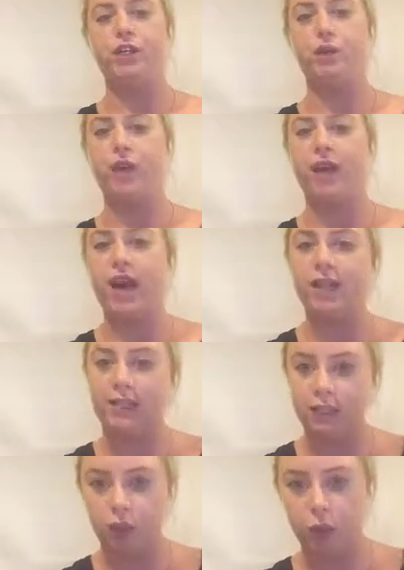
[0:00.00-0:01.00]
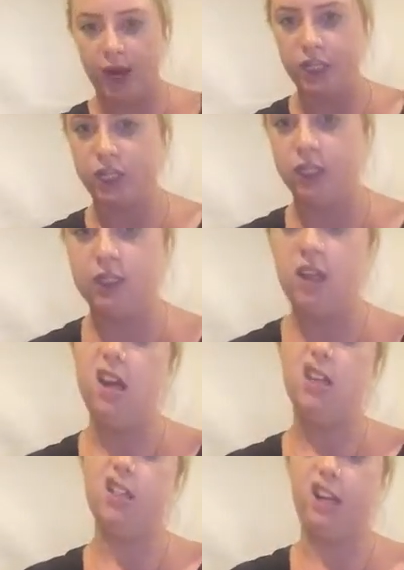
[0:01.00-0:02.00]
to work out these equations,
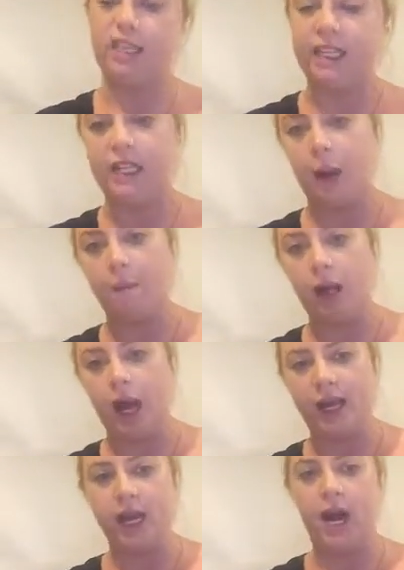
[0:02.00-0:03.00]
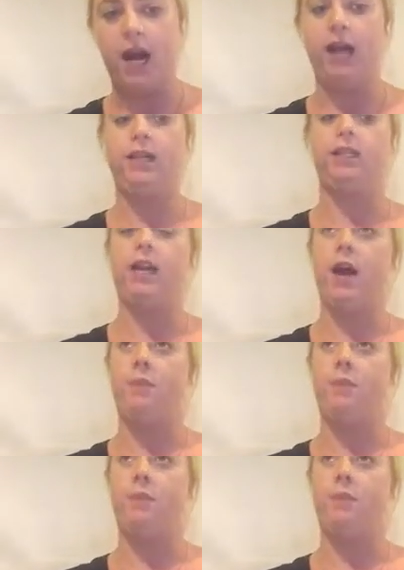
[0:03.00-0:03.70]
so using number line cards,